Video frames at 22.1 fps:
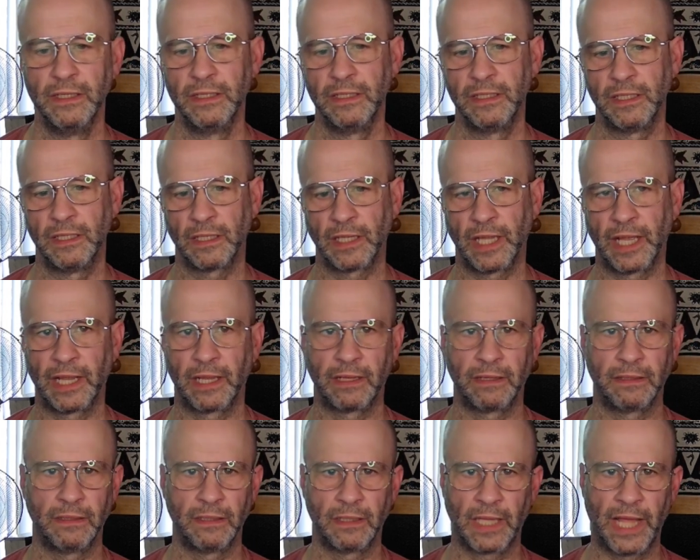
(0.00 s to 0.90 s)
Like
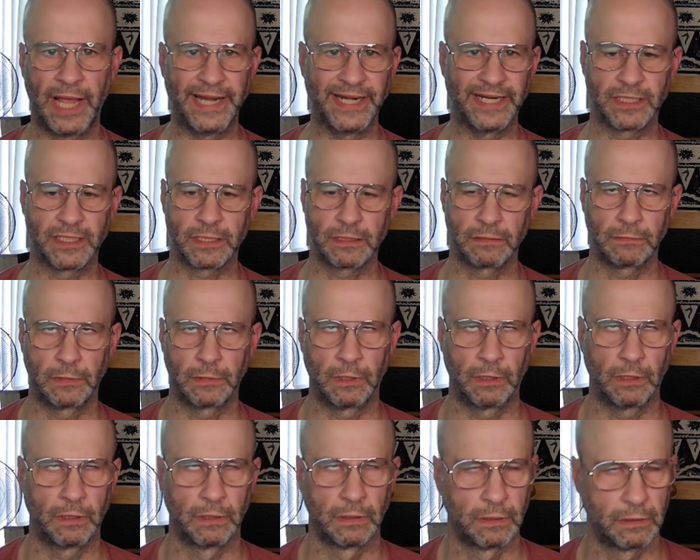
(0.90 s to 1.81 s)
Linus, oh,
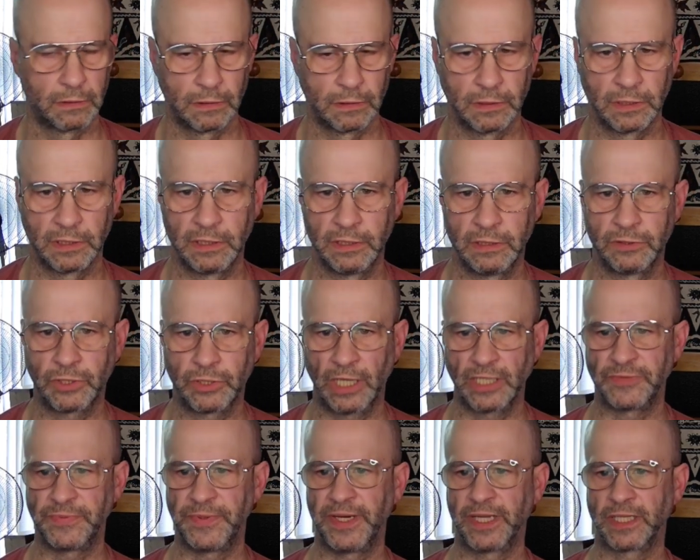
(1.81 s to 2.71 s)

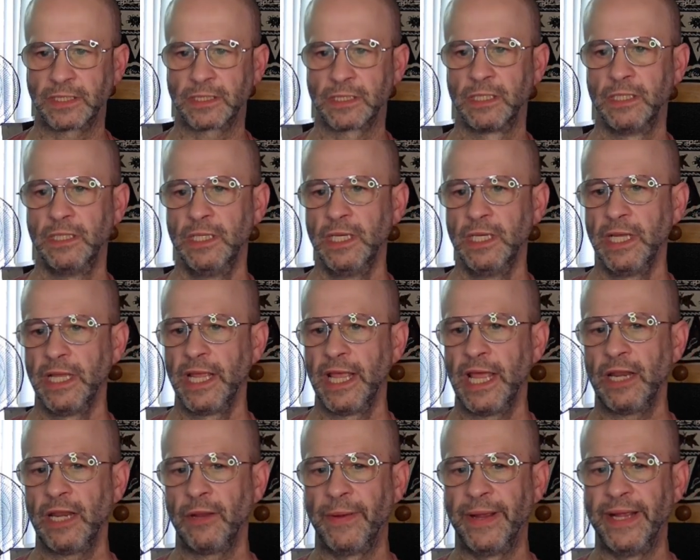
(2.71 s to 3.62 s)
drives me nuts.
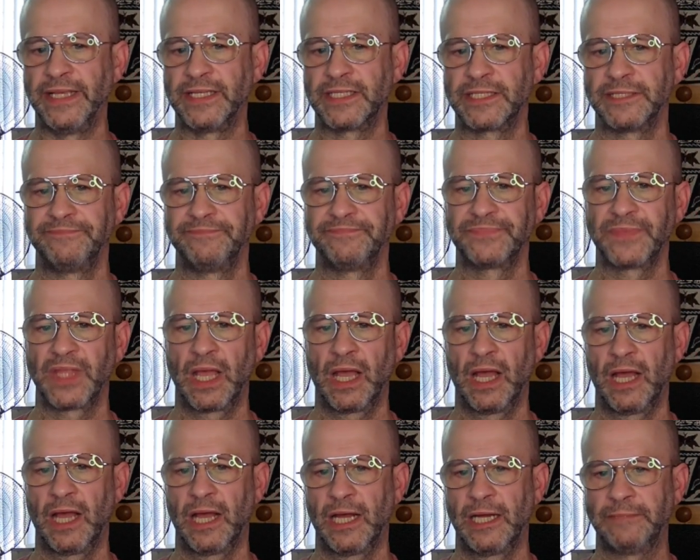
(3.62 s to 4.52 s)
Anyways,
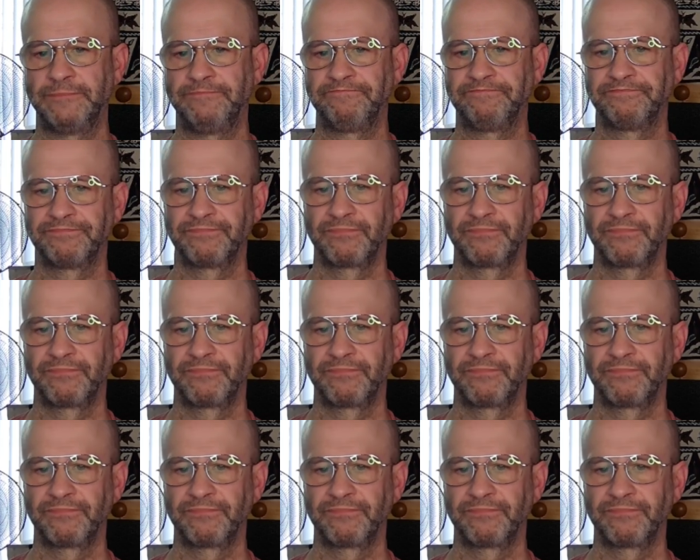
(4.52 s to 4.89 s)
aside